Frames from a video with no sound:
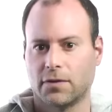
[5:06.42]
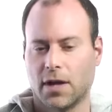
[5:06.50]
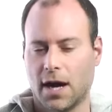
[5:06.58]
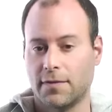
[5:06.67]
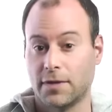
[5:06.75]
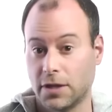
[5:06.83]
their
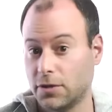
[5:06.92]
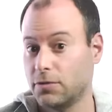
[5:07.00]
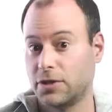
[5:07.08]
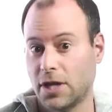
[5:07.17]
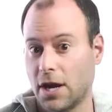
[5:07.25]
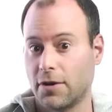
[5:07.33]
lives. They
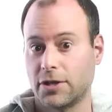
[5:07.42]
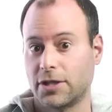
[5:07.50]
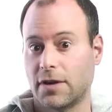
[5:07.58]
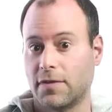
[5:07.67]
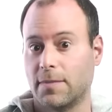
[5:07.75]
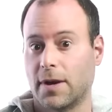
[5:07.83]
do
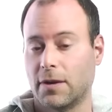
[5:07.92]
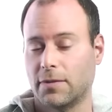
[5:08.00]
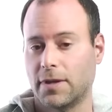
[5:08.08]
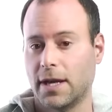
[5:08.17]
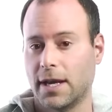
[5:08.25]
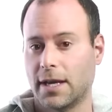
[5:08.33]
cherish everybody within